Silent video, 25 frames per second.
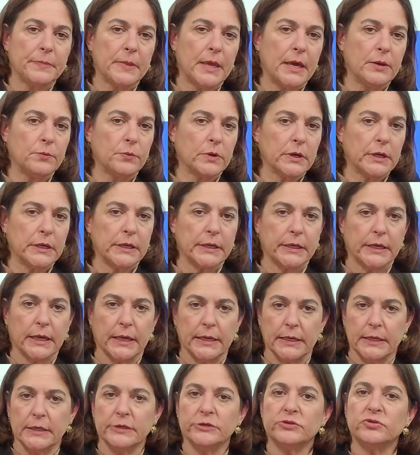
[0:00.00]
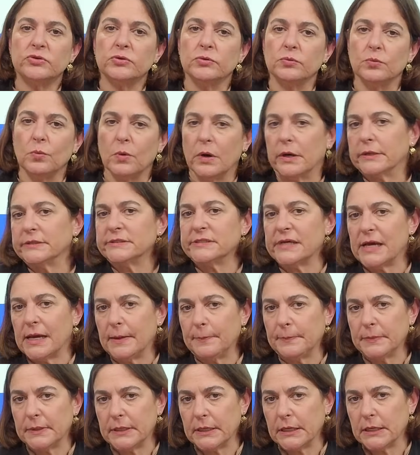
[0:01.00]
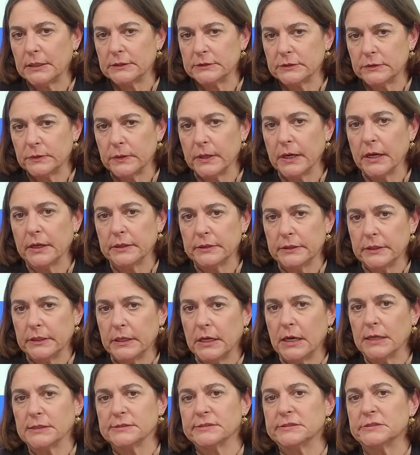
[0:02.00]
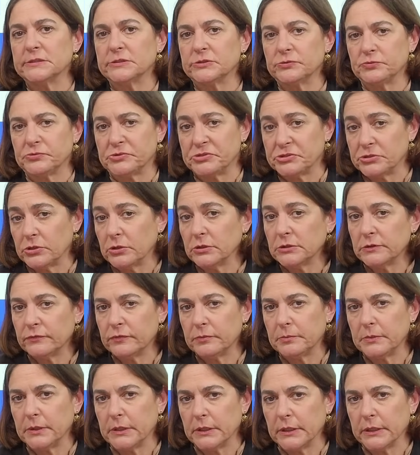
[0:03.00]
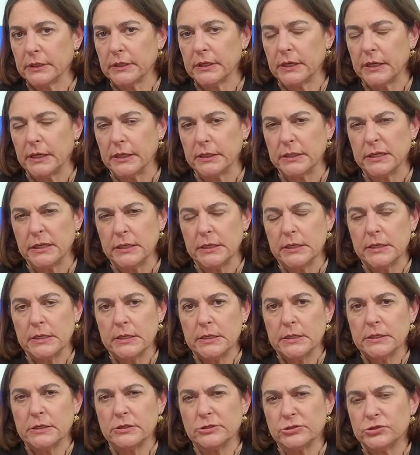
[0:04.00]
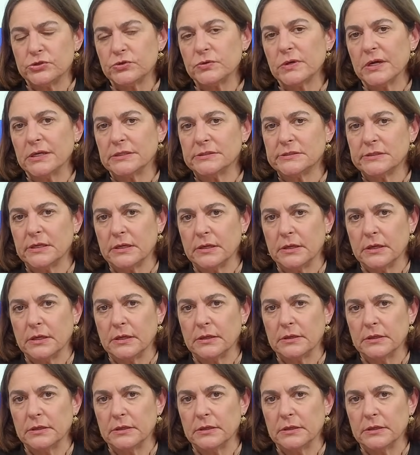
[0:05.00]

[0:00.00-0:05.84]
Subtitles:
we're going to get into what's happening on the ground in Gaza as a result of American constraints on